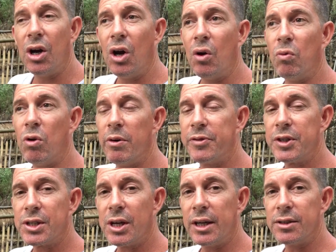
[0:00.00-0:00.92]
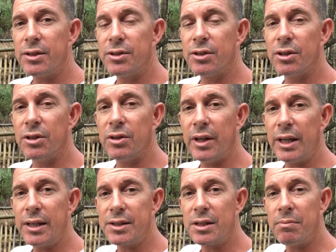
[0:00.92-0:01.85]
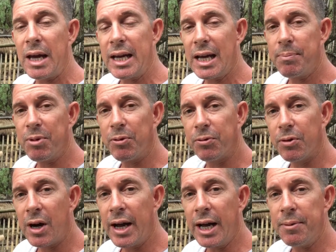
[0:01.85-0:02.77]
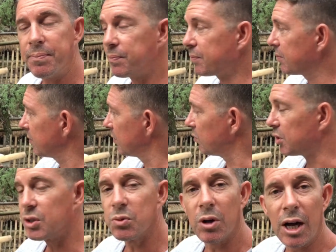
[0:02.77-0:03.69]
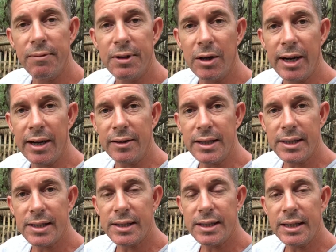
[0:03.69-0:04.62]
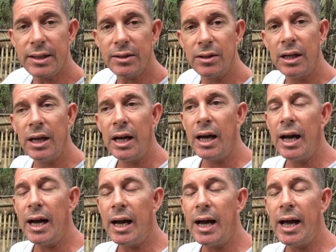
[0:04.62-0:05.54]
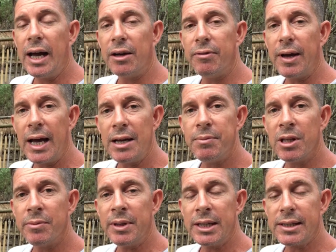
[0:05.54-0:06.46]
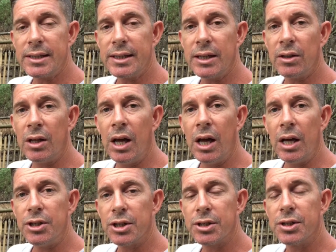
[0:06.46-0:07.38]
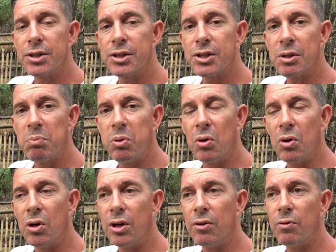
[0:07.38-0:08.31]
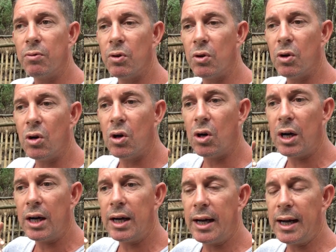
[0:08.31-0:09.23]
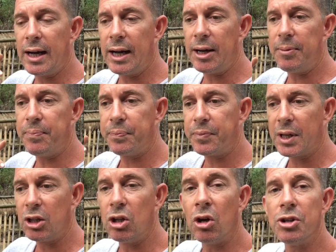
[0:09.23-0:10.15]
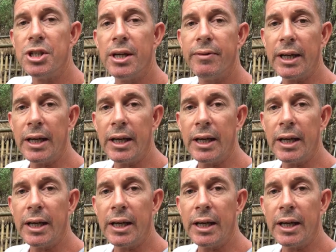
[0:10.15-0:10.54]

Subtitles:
what we've decided to do is to make up a frame, which is what I've done out of this steel, out of 8mm steel, just as a support for longevity.